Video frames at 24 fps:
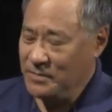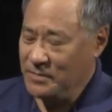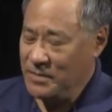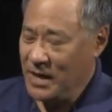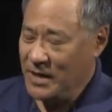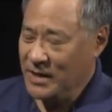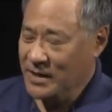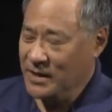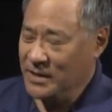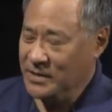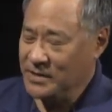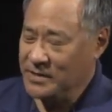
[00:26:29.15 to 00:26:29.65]
I
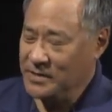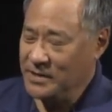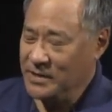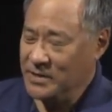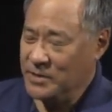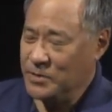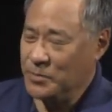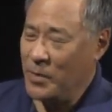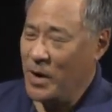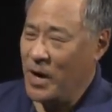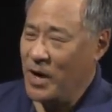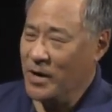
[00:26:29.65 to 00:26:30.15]
get
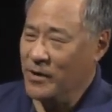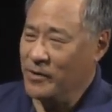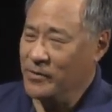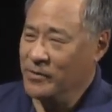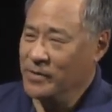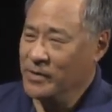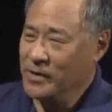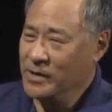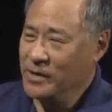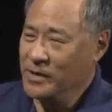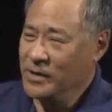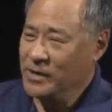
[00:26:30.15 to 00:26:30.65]
inspired
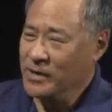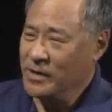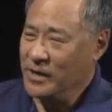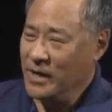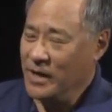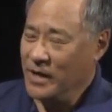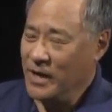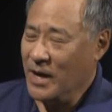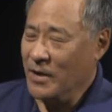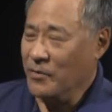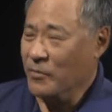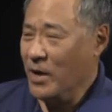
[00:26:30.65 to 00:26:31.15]
and
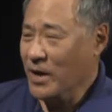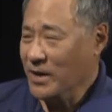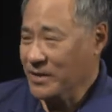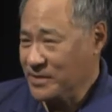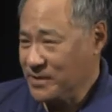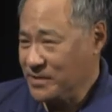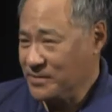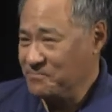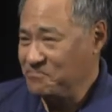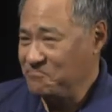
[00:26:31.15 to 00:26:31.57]
I write.